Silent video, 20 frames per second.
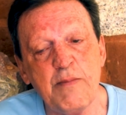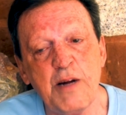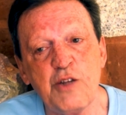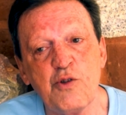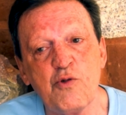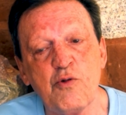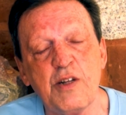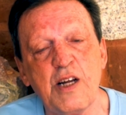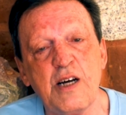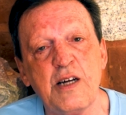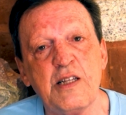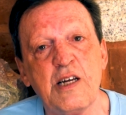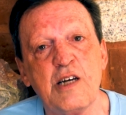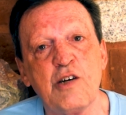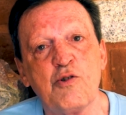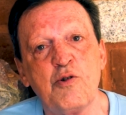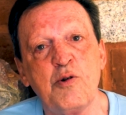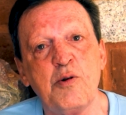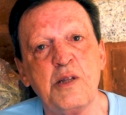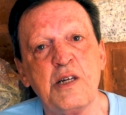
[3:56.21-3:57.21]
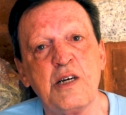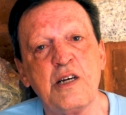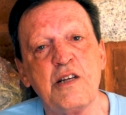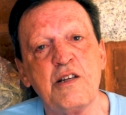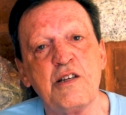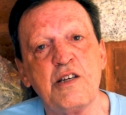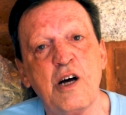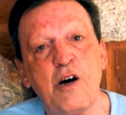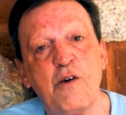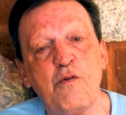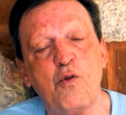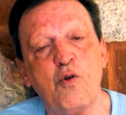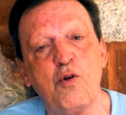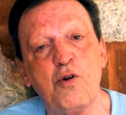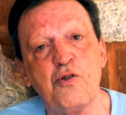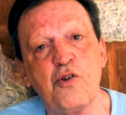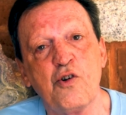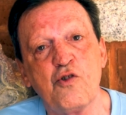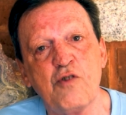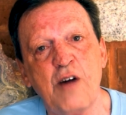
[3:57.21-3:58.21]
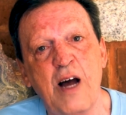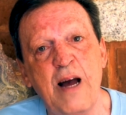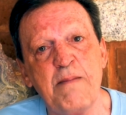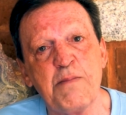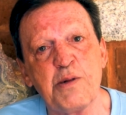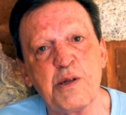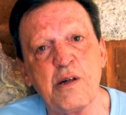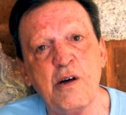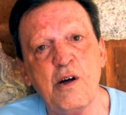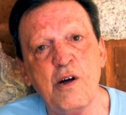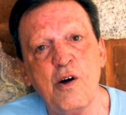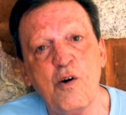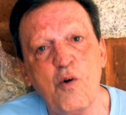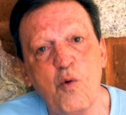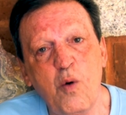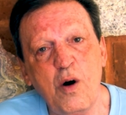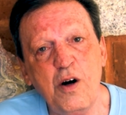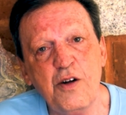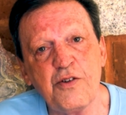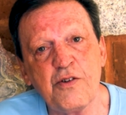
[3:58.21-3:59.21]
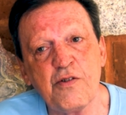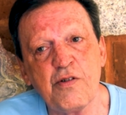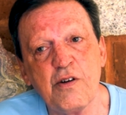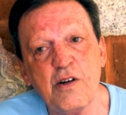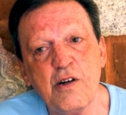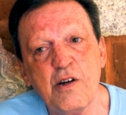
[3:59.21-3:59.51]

and today they're accusing India of all the crimes. What?